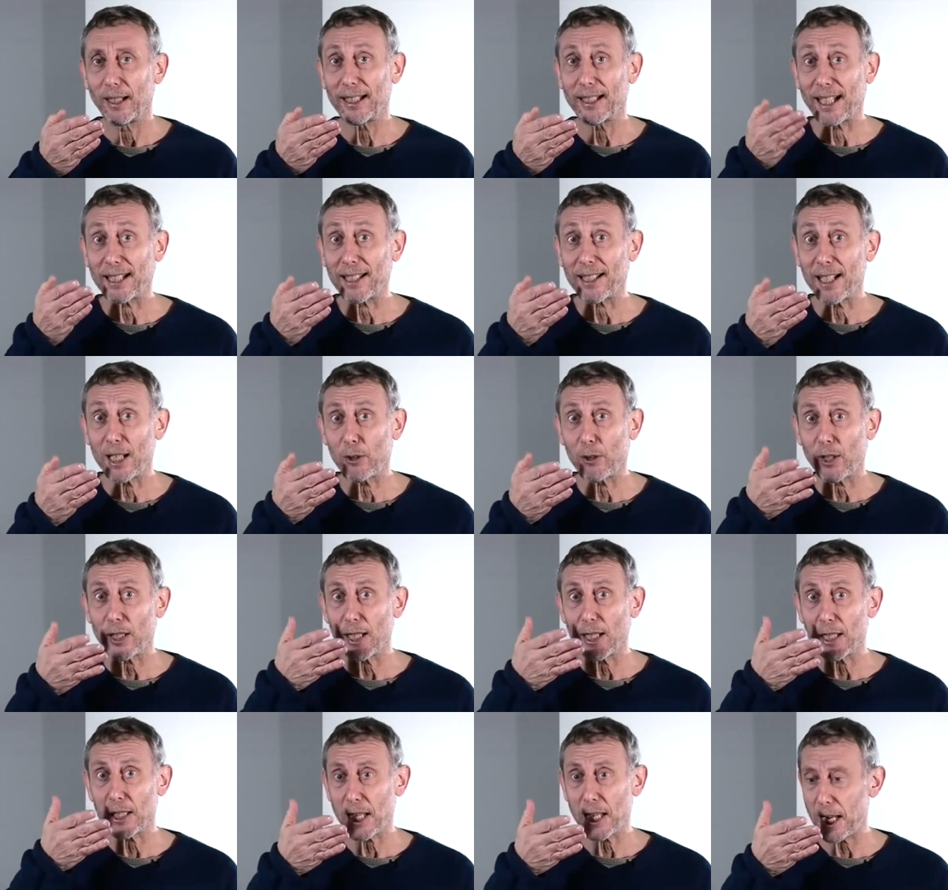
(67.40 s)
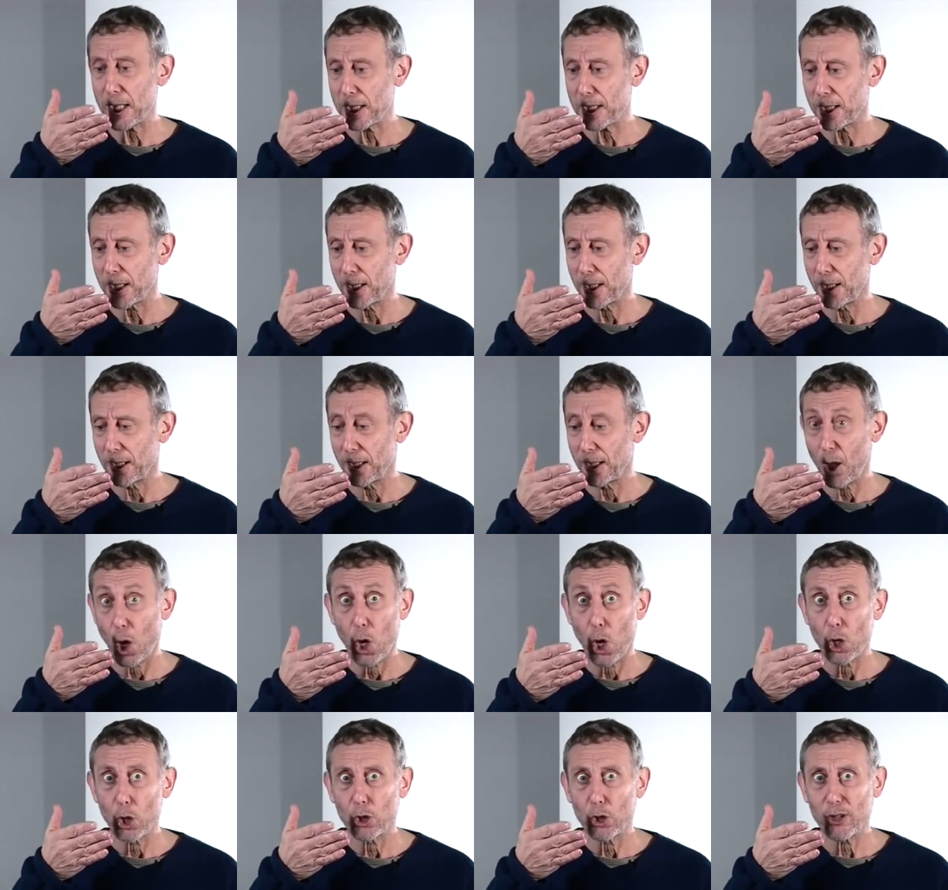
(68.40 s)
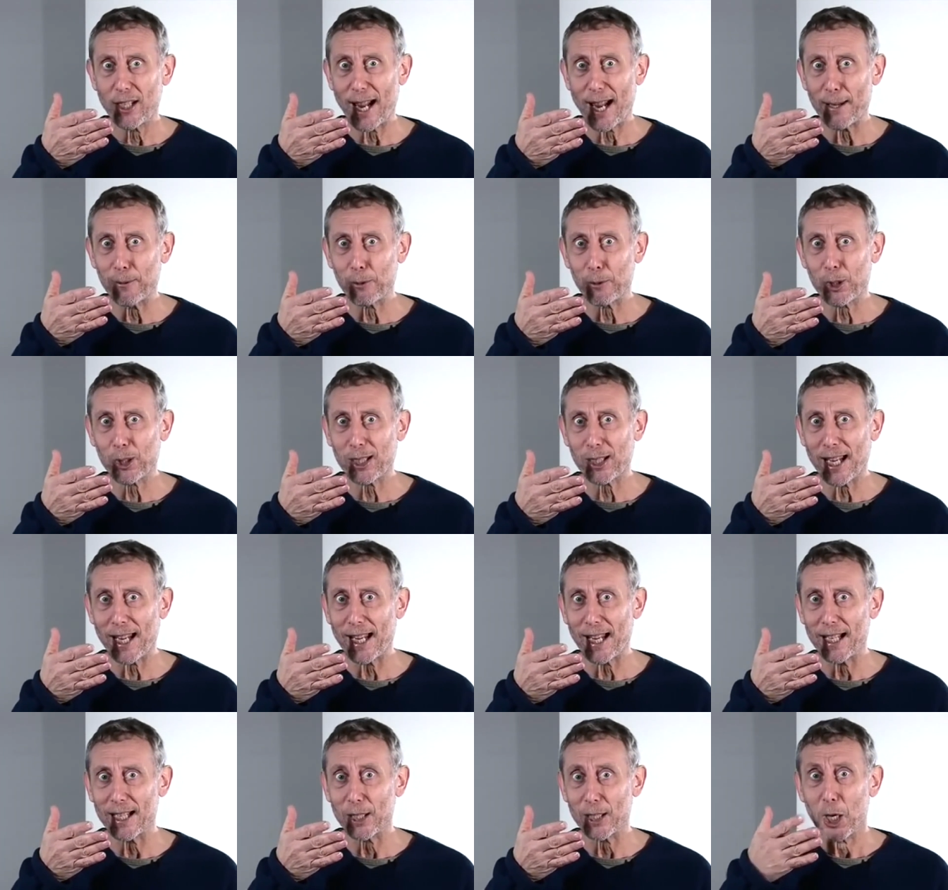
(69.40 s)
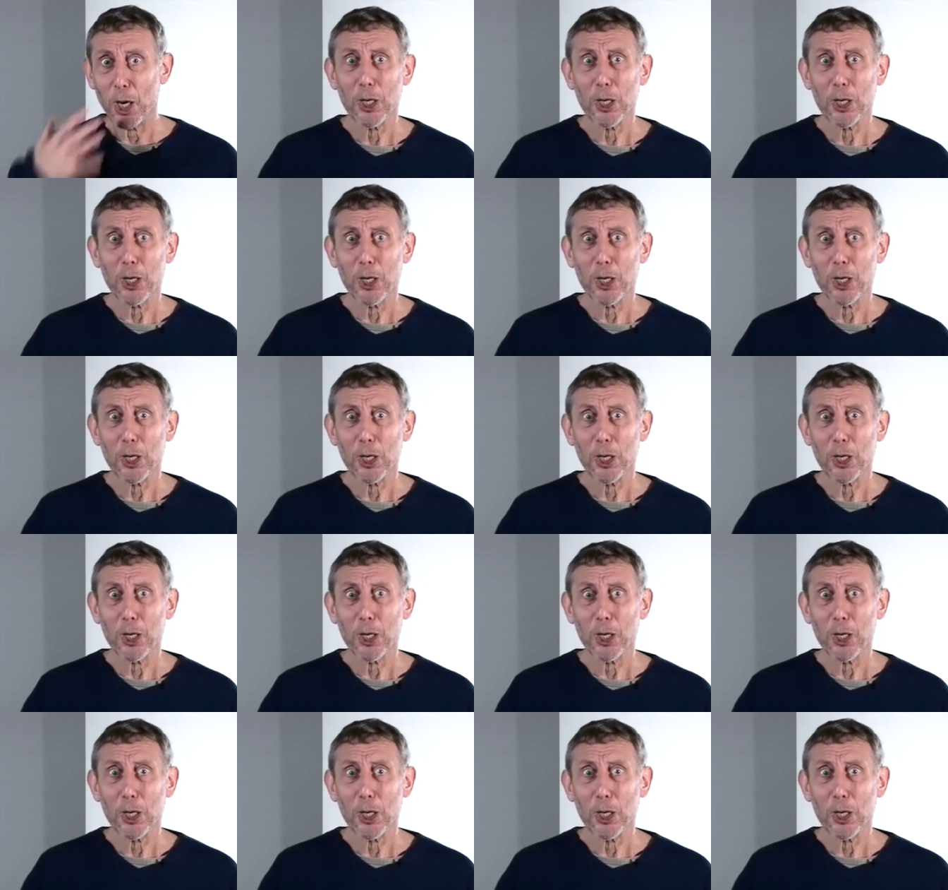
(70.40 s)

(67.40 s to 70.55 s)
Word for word: And underneath it, it says, downstairs.